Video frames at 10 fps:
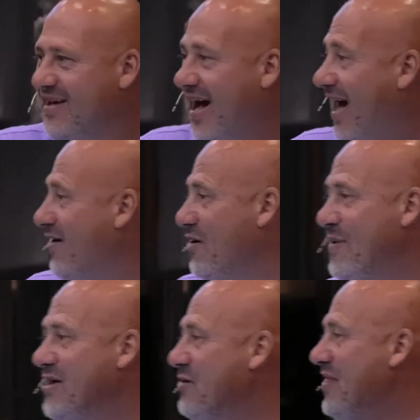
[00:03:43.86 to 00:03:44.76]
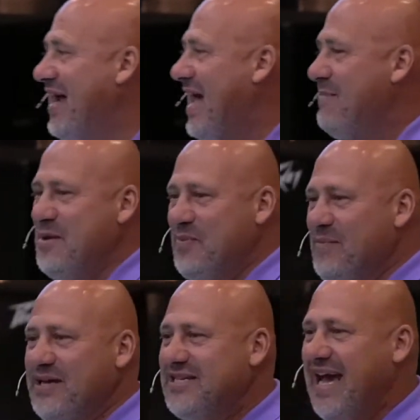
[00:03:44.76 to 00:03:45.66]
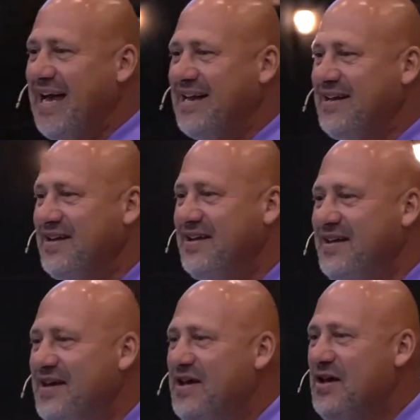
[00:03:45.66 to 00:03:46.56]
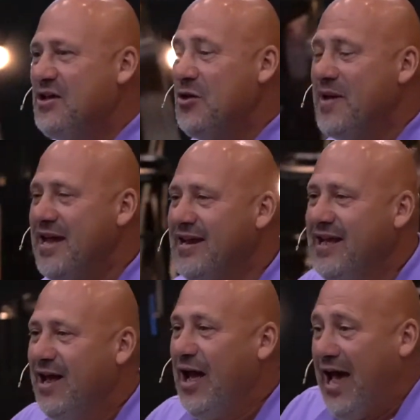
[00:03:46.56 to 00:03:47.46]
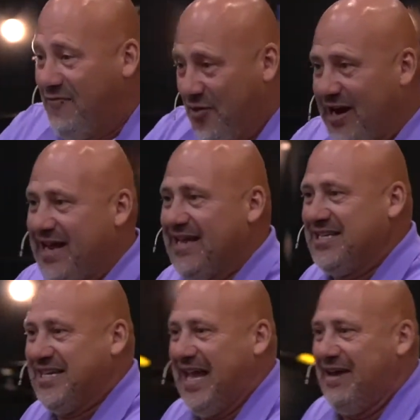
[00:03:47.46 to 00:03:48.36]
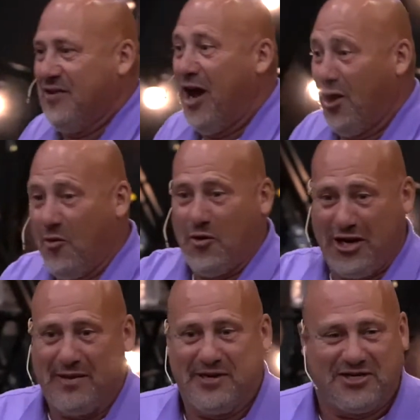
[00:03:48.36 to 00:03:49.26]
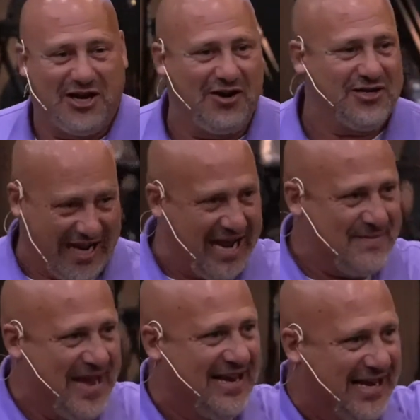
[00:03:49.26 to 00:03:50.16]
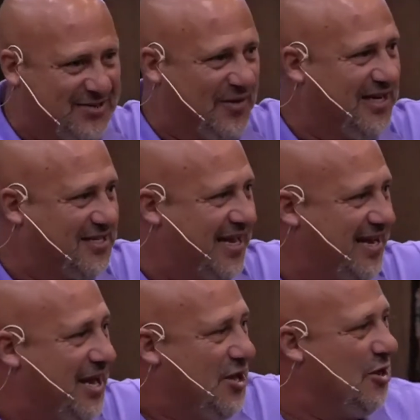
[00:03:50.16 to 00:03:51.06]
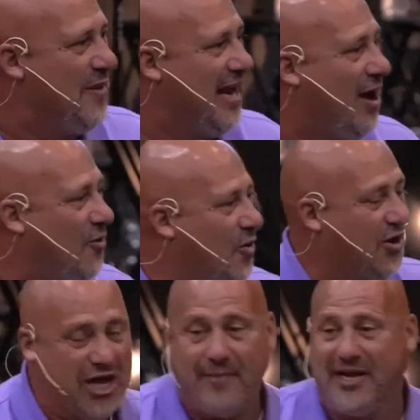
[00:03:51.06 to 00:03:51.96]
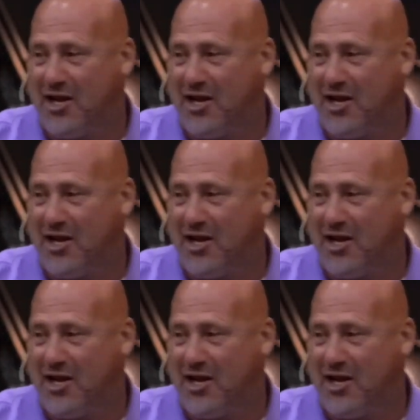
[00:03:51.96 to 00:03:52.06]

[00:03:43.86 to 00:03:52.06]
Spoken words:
I don't know about you, but that got me plumb excited. You mean after I get saved, I ought to want to come to church? Amen, that's what it said. You mean I ought to want to come and